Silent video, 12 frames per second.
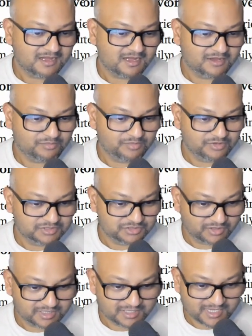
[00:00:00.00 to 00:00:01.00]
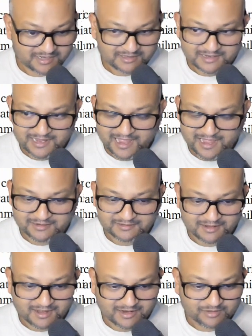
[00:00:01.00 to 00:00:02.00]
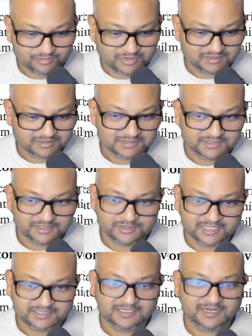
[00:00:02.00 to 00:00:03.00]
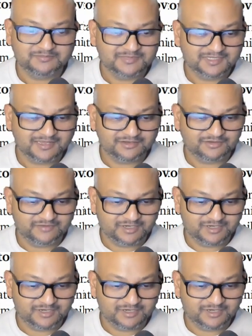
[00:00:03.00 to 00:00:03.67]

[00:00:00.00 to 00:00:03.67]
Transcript: I hope you enjoyed that and I will see you next time. Thank you very